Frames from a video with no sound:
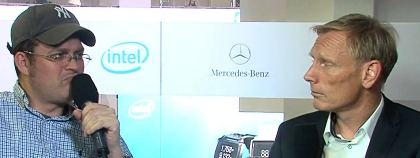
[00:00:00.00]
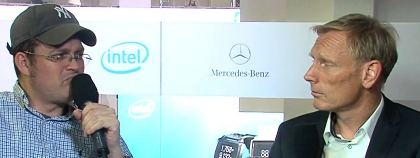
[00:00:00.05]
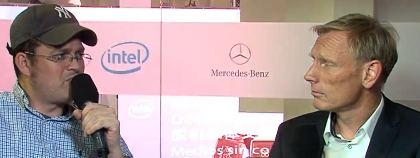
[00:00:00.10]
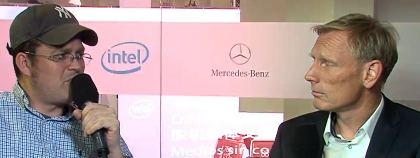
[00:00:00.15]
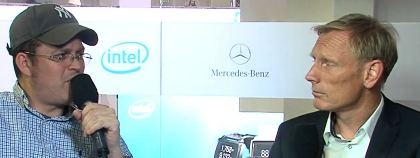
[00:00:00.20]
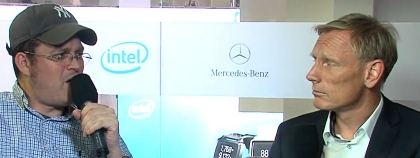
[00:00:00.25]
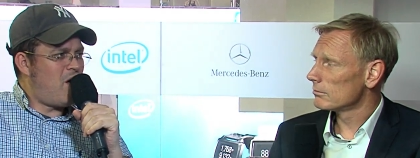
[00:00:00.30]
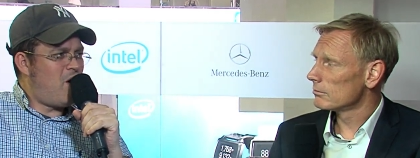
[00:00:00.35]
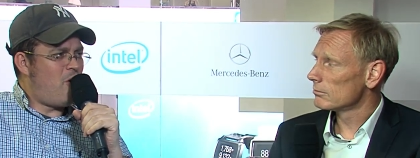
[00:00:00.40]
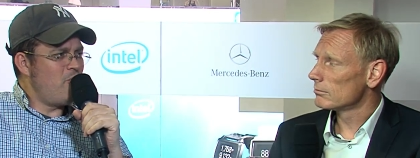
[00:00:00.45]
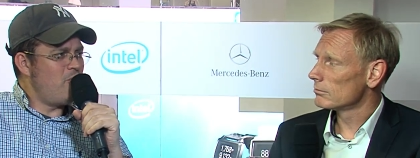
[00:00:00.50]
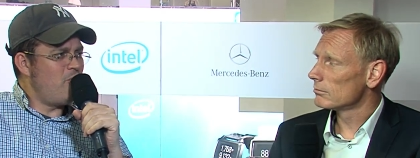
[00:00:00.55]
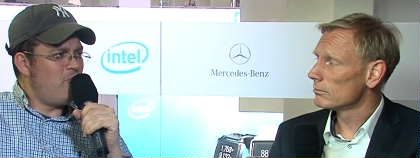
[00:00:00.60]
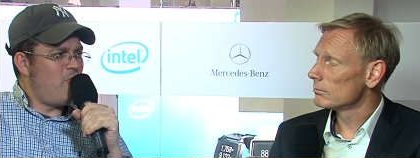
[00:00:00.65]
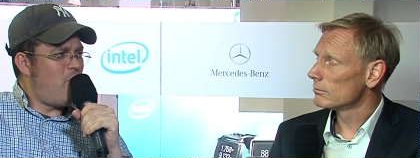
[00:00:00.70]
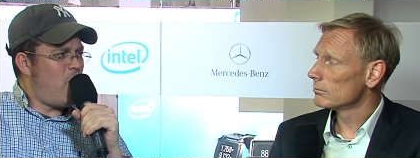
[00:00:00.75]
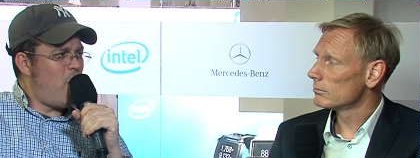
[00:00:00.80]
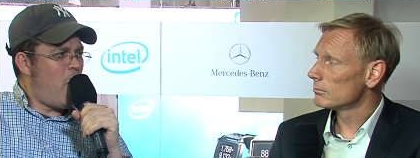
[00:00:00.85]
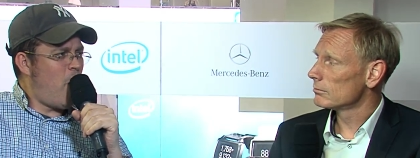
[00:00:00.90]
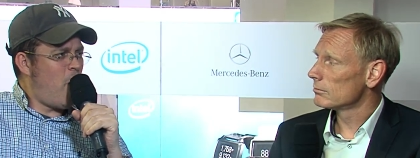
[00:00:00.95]
Speaker 1: how
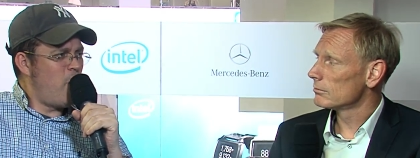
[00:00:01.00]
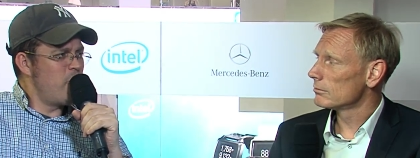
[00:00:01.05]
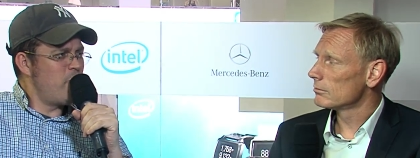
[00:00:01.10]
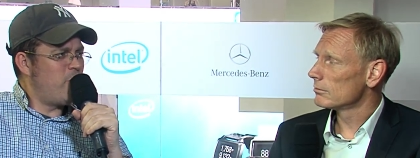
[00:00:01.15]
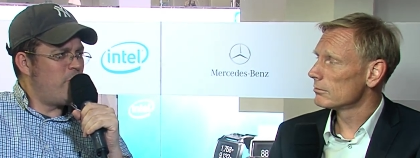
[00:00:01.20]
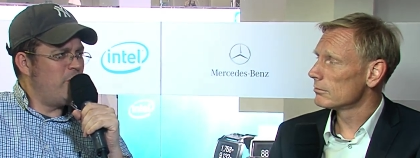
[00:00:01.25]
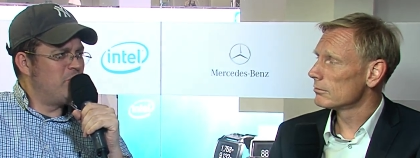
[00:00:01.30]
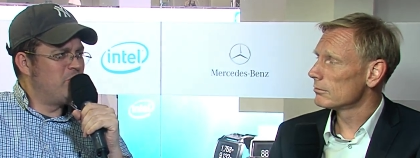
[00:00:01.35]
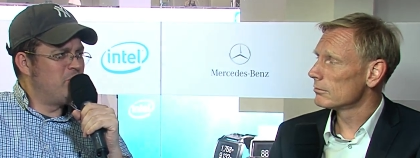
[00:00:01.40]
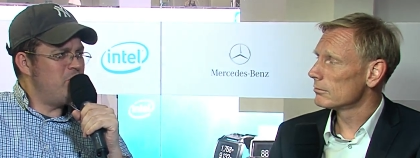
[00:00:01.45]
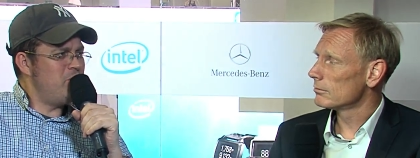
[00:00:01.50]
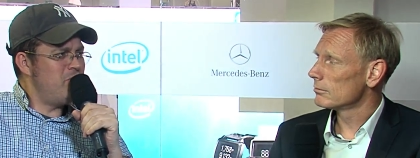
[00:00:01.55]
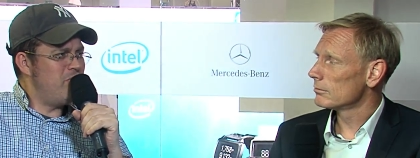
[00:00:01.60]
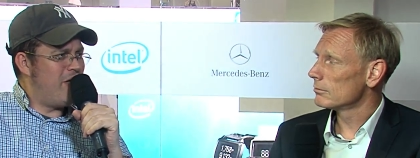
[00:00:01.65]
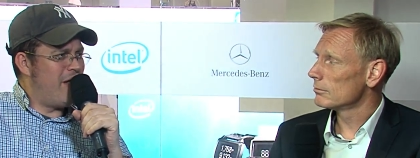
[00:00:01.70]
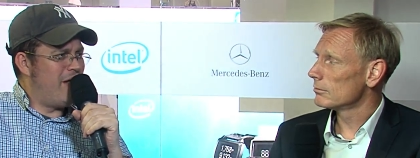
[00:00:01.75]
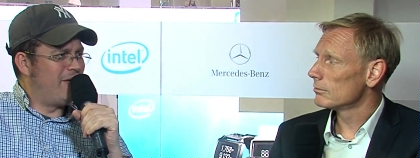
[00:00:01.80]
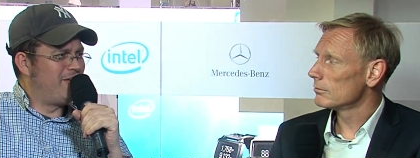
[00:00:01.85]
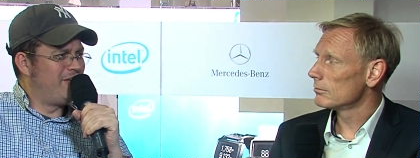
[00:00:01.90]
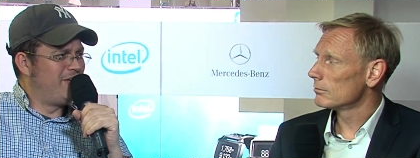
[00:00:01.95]
how are you going to do
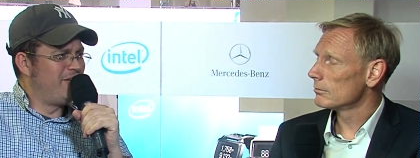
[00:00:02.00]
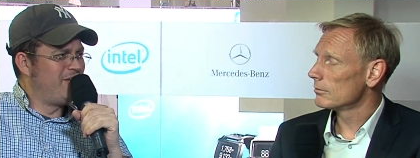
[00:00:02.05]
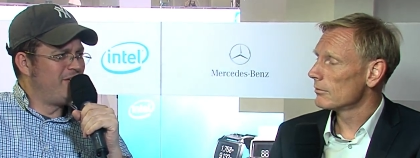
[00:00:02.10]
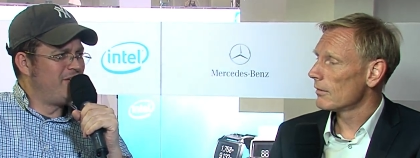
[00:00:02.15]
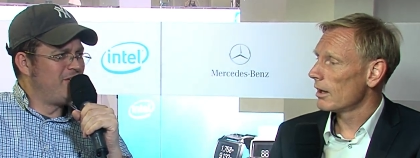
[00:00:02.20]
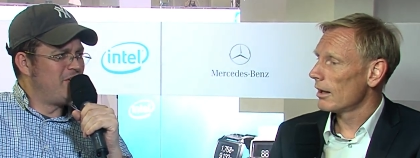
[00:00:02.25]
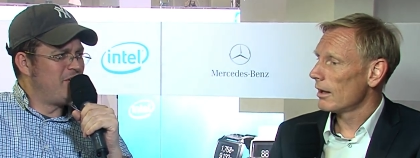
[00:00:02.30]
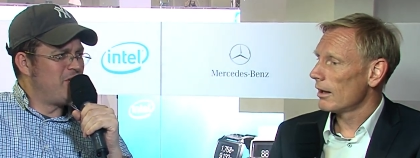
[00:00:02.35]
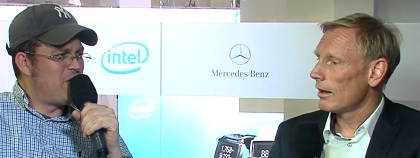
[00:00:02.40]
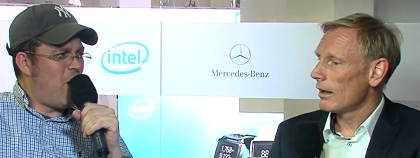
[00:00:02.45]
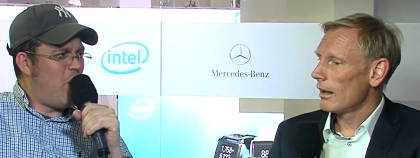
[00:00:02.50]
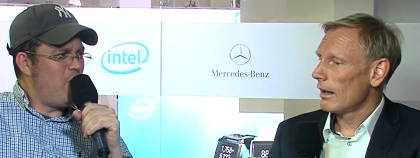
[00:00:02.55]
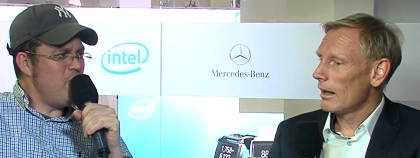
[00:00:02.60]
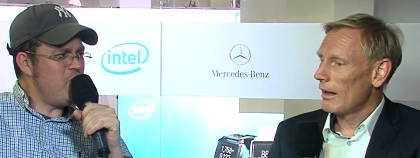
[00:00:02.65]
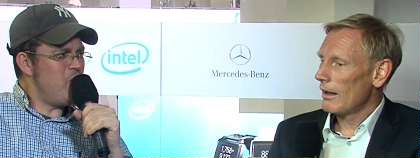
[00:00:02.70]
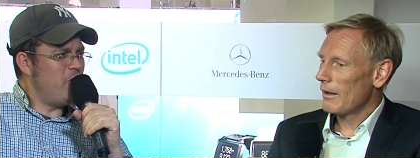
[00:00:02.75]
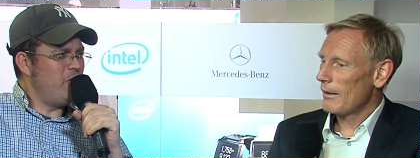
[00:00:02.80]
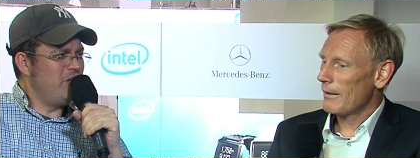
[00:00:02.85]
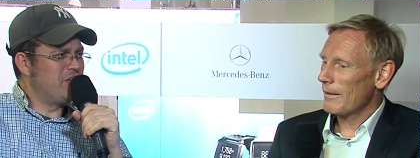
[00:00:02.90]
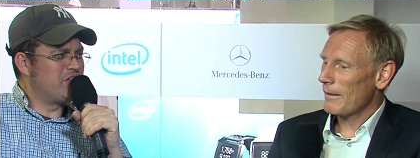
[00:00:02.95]
that? how are you going
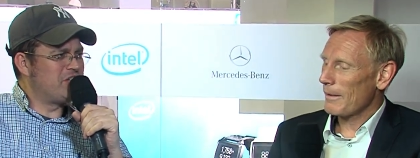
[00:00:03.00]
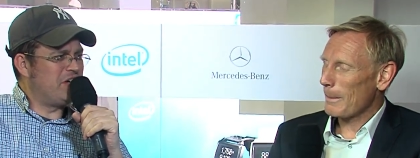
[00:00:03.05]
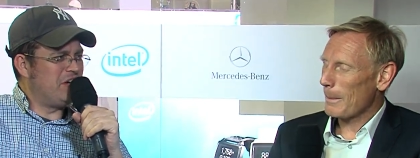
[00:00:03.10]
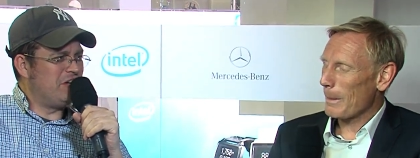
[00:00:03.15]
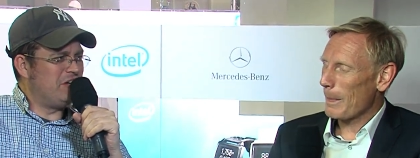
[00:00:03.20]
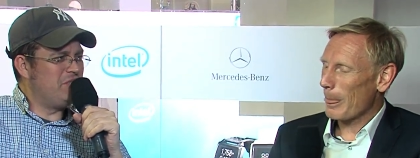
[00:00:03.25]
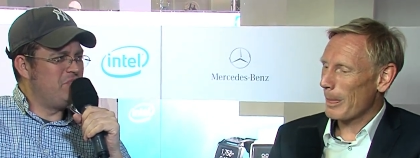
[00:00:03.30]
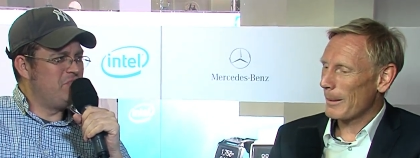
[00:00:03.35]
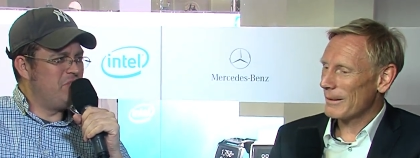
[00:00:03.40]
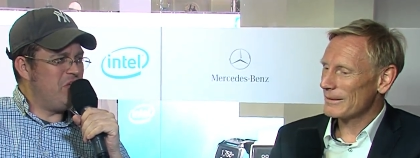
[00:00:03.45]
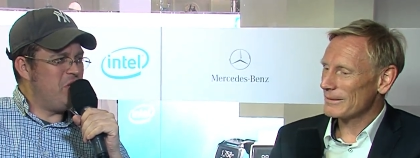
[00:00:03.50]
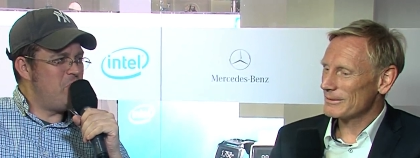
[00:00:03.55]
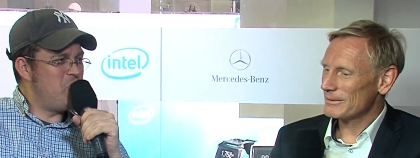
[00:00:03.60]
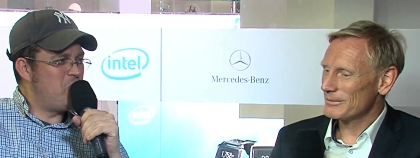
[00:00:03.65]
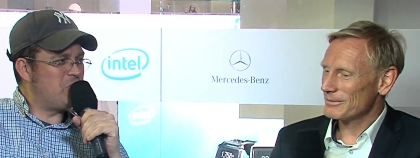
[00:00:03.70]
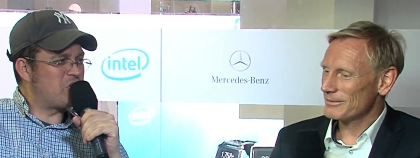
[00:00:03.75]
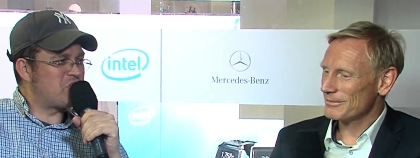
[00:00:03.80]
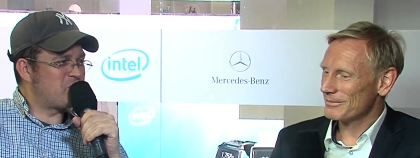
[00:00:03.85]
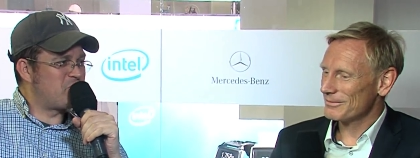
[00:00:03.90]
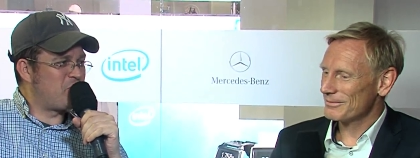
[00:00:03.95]
to tell me
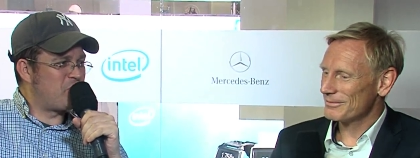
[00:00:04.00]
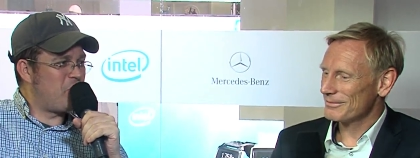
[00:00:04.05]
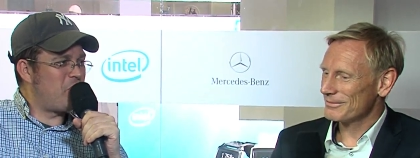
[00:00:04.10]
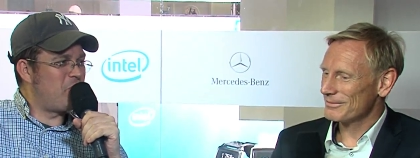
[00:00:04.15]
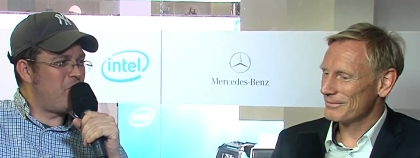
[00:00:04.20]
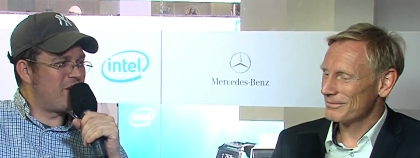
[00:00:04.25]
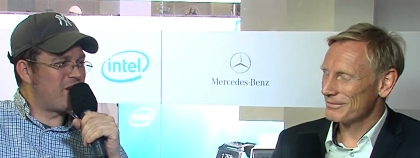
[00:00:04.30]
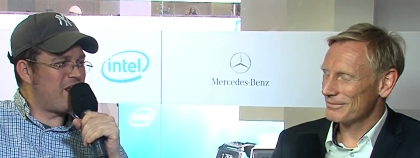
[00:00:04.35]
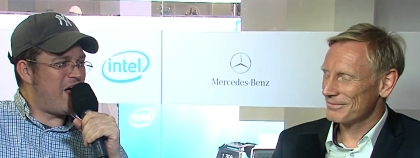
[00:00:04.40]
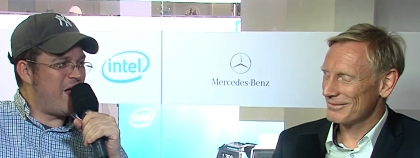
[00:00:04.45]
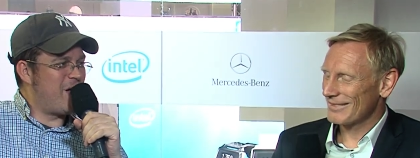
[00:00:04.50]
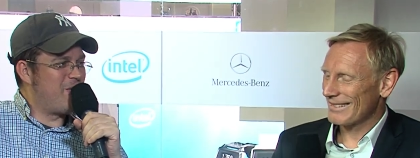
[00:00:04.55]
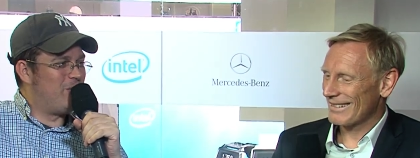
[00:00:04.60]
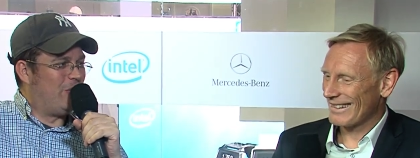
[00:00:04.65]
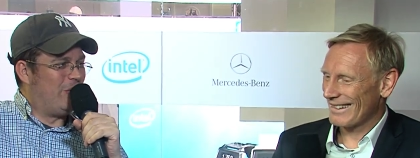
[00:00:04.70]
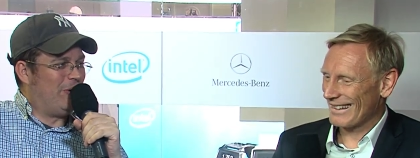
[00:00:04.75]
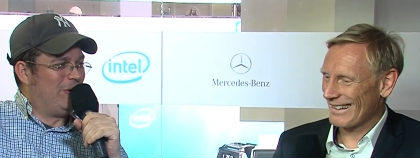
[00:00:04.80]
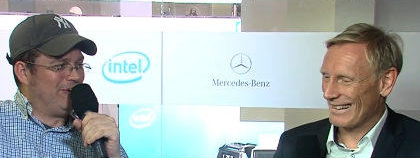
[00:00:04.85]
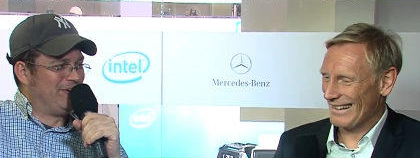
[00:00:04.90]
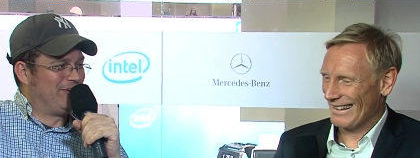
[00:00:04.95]
which product I want?